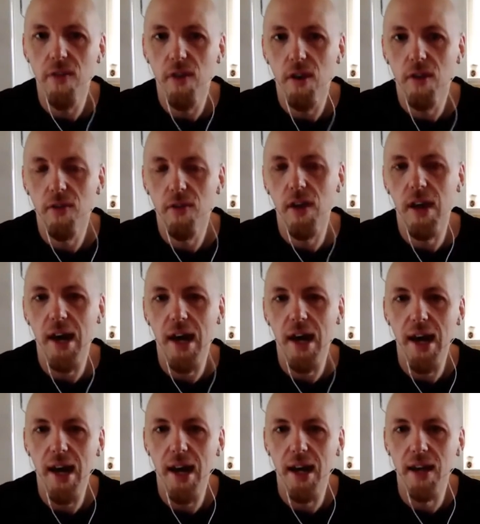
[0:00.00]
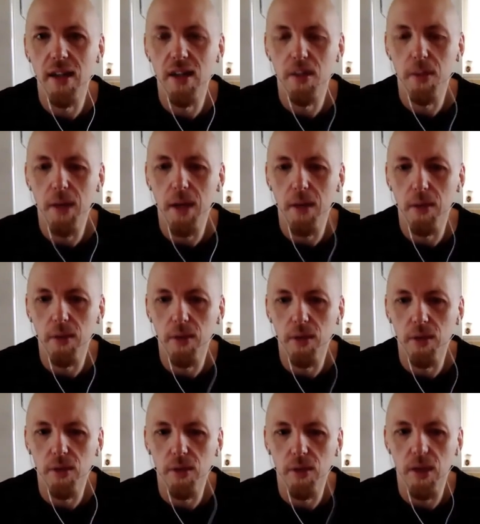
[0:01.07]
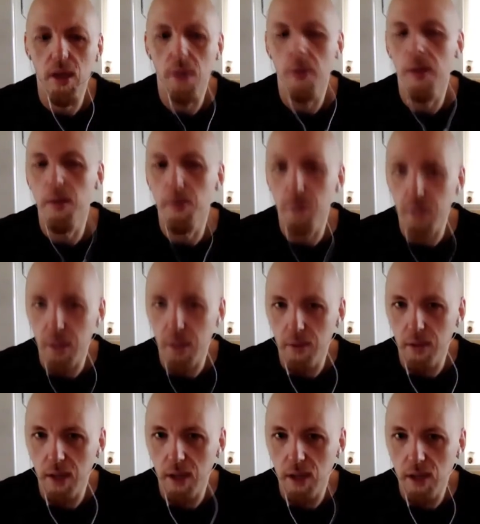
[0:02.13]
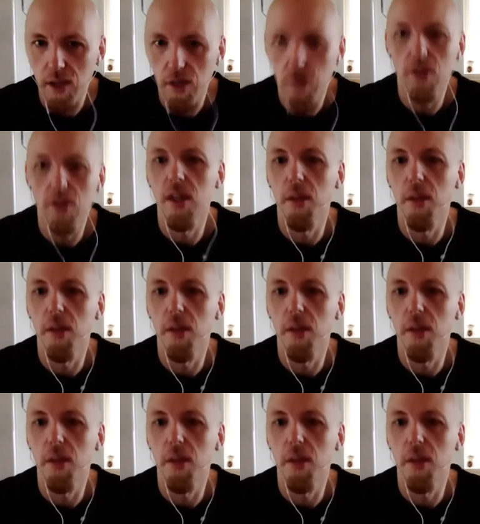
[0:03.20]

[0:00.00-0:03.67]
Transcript: very, very hard to be able to get people to come to their shows.